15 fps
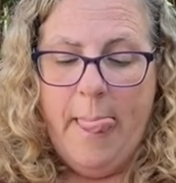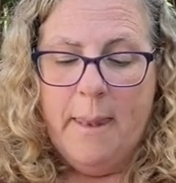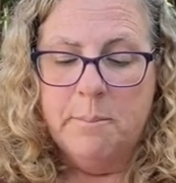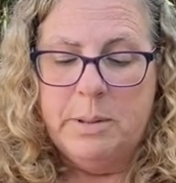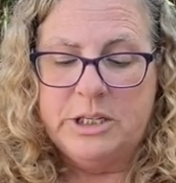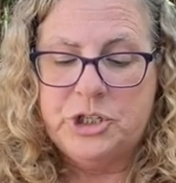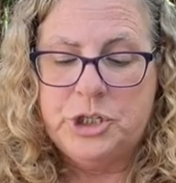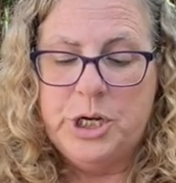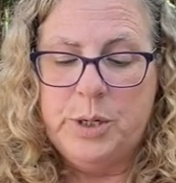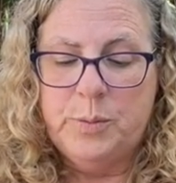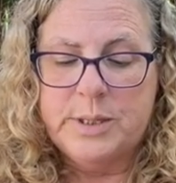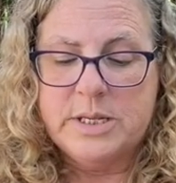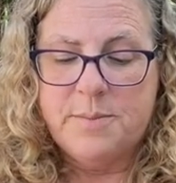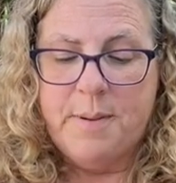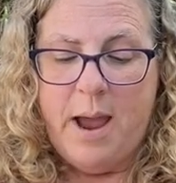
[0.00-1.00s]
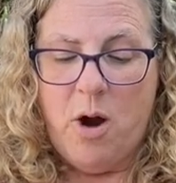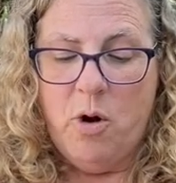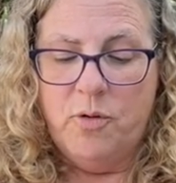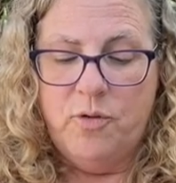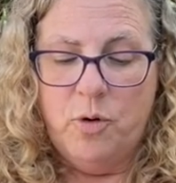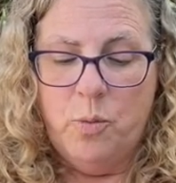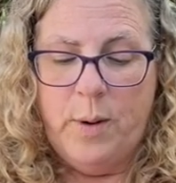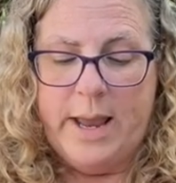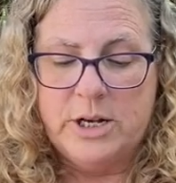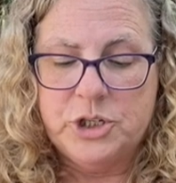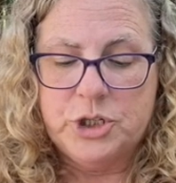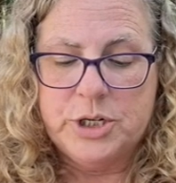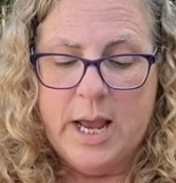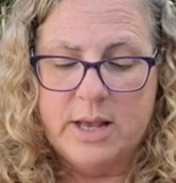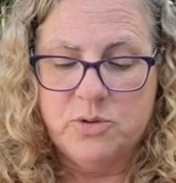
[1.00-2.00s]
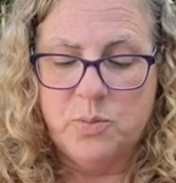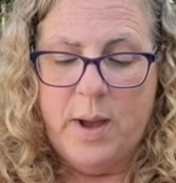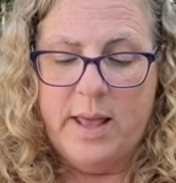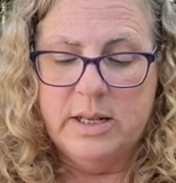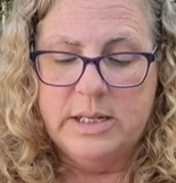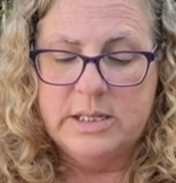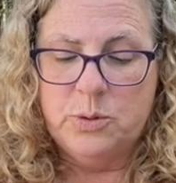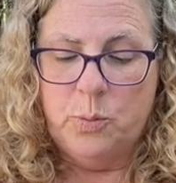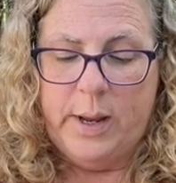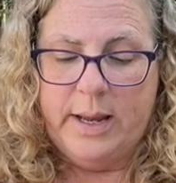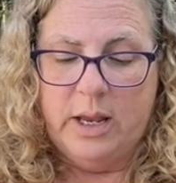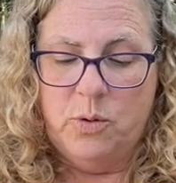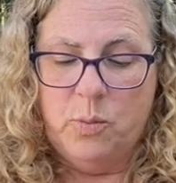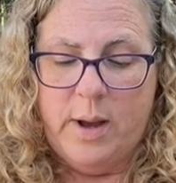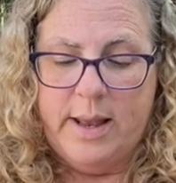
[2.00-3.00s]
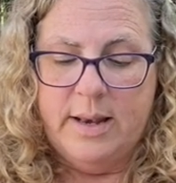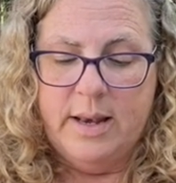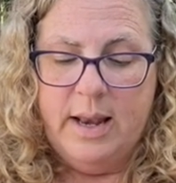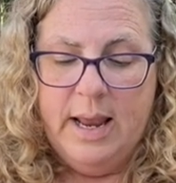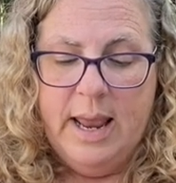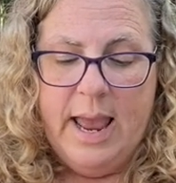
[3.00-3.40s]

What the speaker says: But she was a powerful witch, as well as a wicked one,